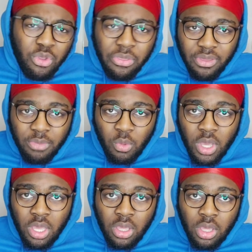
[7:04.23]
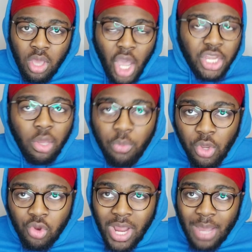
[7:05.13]
you think we were. I know we
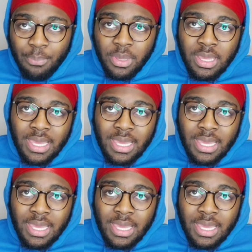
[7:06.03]
were crap.